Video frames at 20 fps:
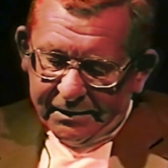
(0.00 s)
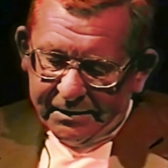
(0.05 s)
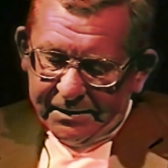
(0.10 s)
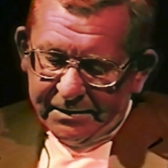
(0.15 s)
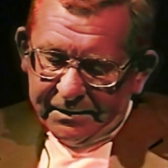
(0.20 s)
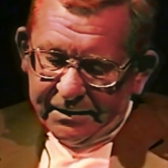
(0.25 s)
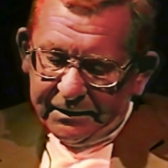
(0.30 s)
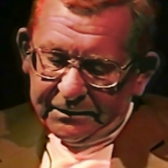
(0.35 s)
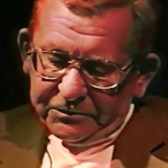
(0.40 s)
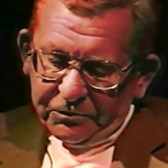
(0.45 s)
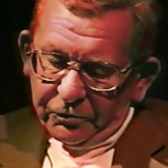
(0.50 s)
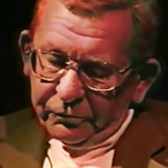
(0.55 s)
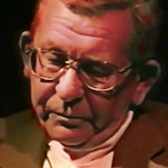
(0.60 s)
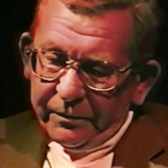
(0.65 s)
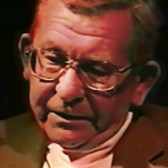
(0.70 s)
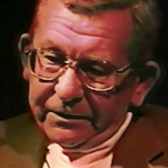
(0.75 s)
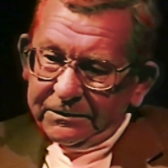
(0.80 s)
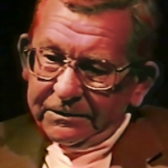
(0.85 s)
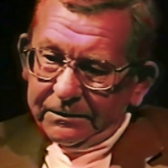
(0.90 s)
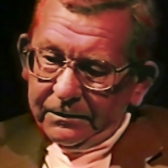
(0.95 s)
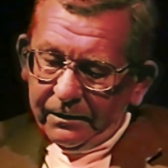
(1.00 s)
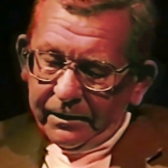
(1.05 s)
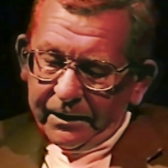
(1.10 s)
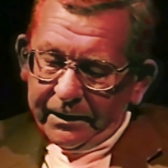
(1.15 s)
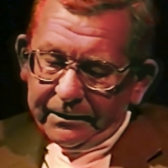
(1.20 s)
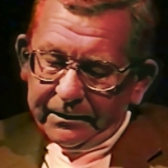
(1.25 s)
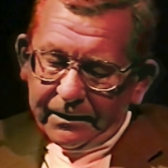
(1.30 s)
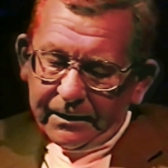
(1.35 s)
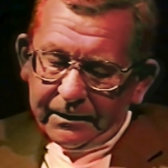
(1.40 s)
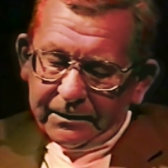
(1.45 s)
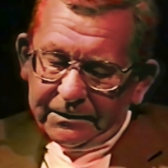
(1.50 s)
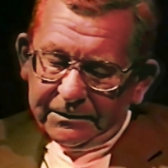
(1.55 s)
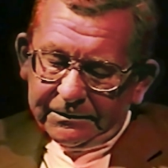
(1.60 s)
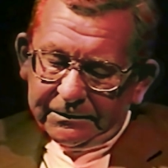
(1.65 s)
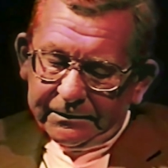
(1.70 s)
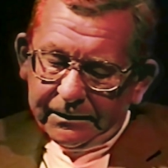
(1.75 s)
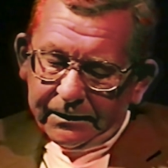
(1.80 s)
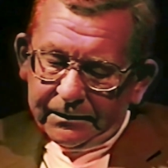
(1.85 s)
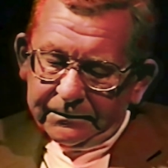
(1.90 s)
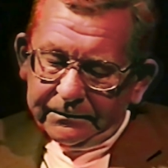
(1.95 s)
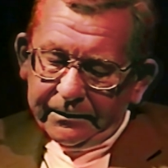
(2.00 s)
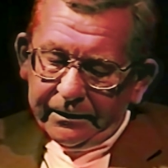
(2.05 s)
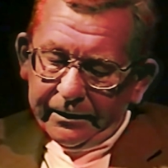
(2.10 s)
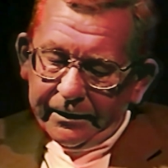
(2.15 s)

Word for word: He took me aside and he said,